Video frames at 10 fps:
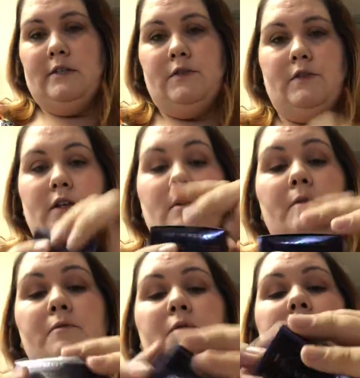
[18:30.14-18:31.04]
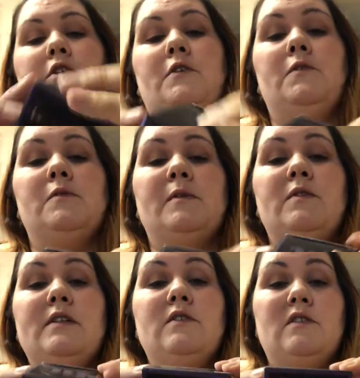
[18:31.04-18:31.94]
So now I'm going to use my
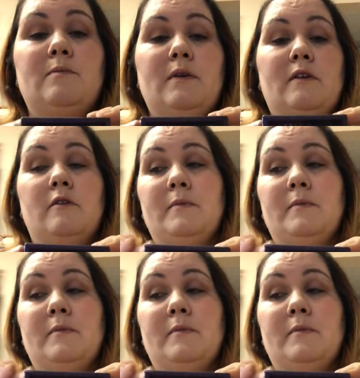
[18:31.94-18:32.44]
translucent powder,